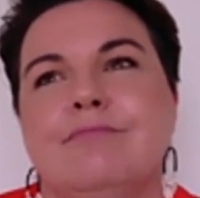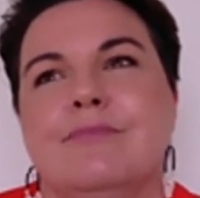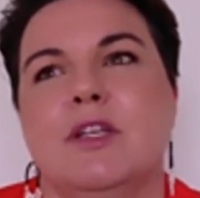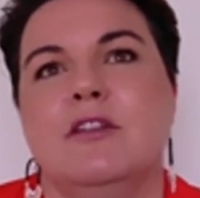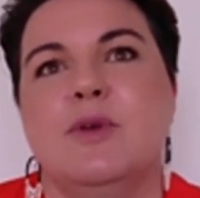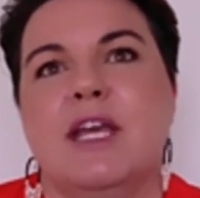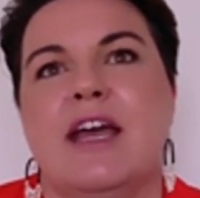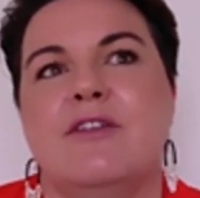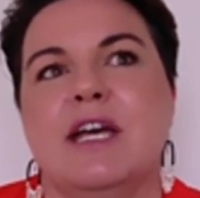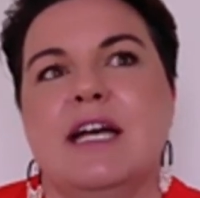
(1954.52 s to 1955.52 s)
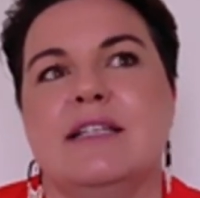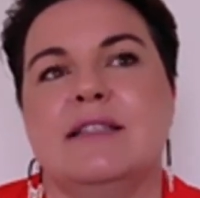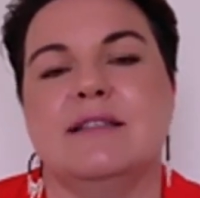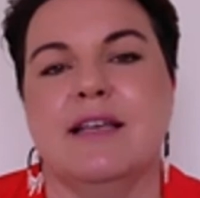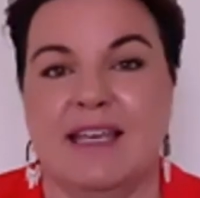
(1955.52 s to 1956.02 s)
the behaviour
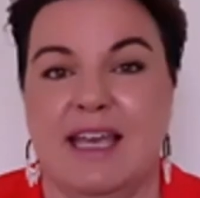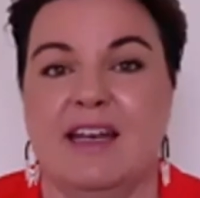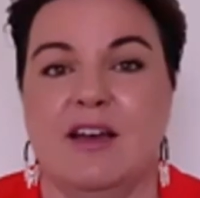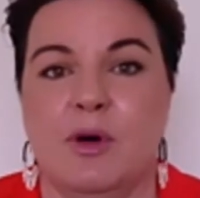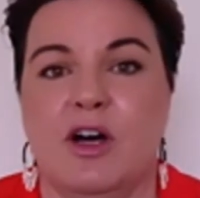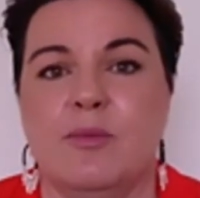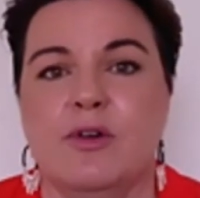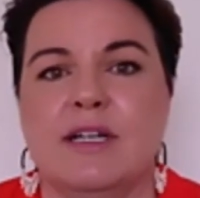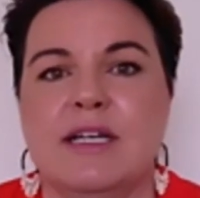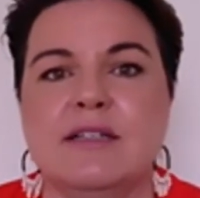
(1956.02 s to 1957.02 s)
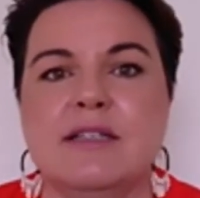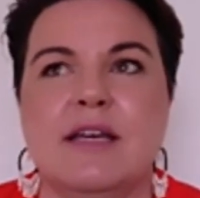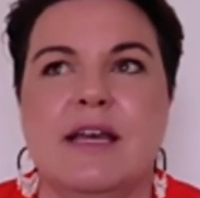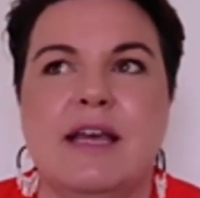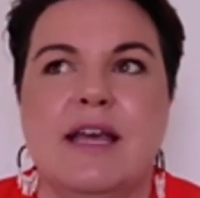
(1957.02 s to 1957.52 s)
as, again, a byproduct.
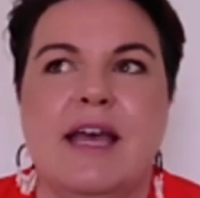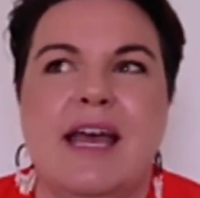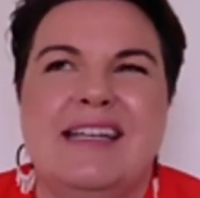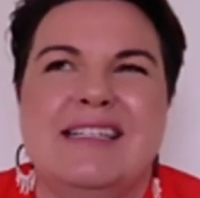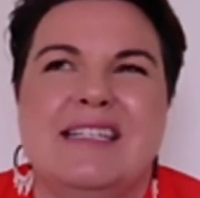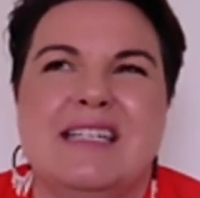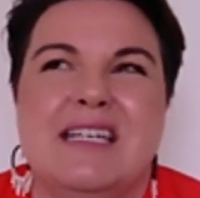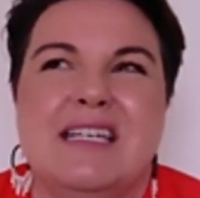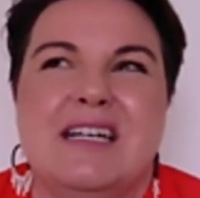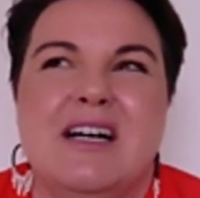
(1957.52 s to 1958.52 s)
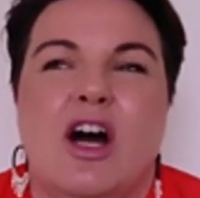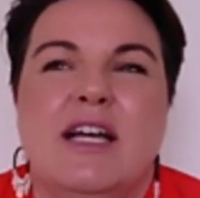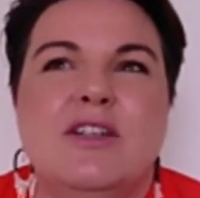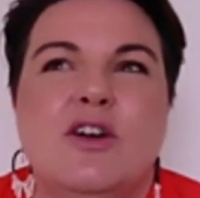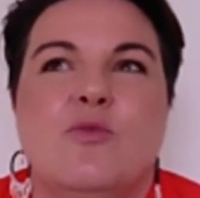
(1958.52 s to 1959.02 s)
And I
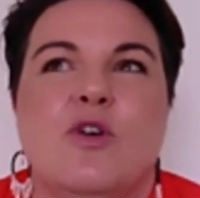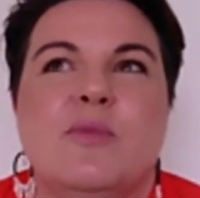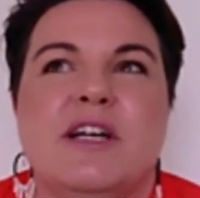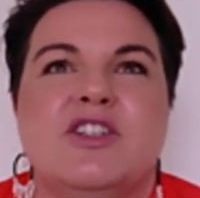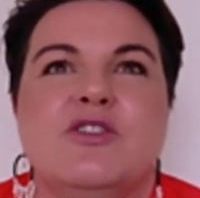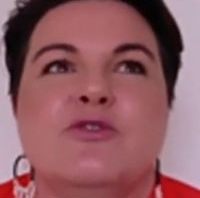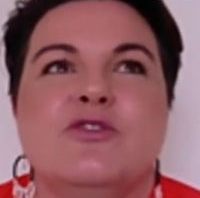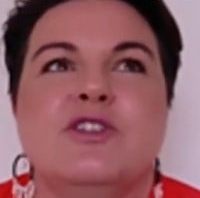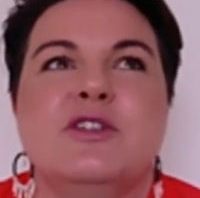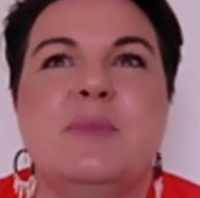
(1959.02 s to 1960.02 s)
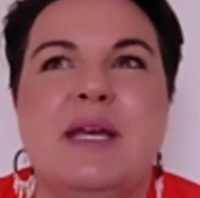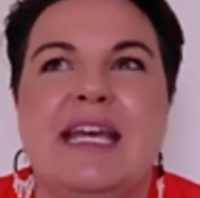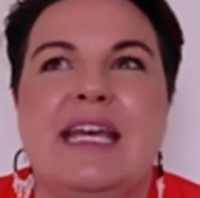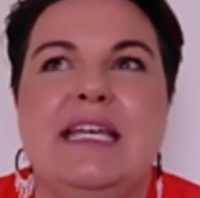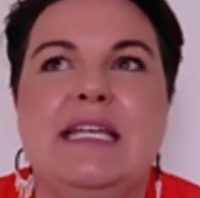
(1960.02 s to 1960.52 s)
don't want my children to
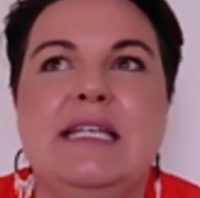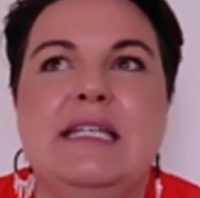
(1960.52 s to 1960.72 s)
be